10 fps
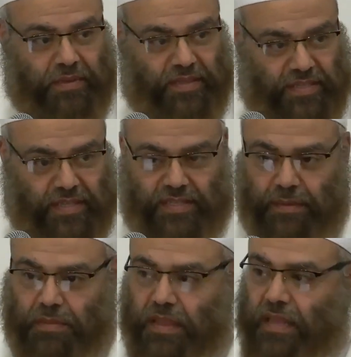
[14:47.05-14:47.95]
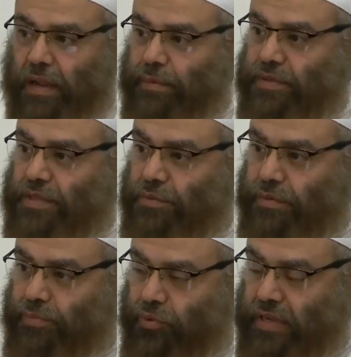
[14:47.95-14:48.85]
I mean, this is something that a person
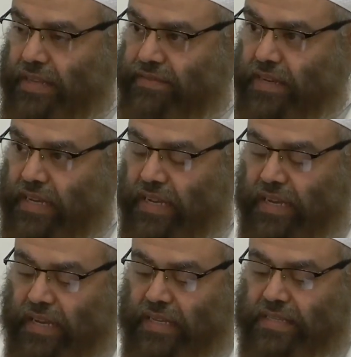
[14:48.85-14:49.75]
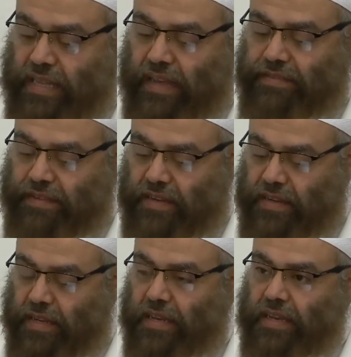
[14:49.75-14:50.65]
would put even his life
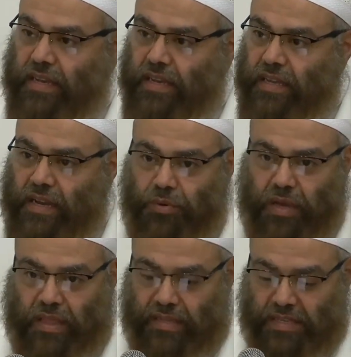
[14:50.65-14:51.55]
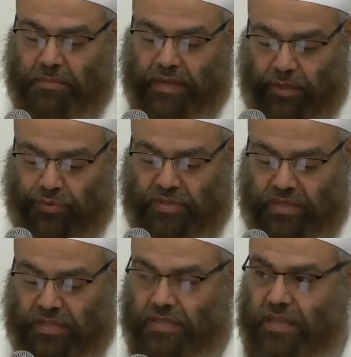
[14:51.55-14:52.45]
in a way that he might lose
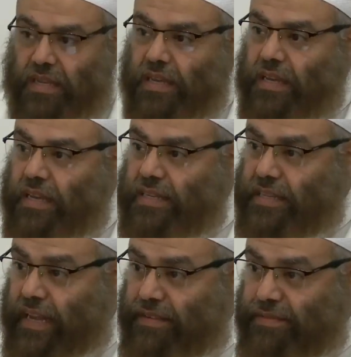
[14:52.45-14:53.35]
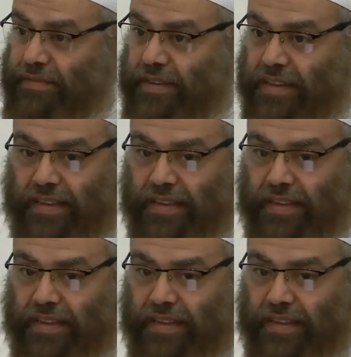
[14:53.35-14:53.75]
his life.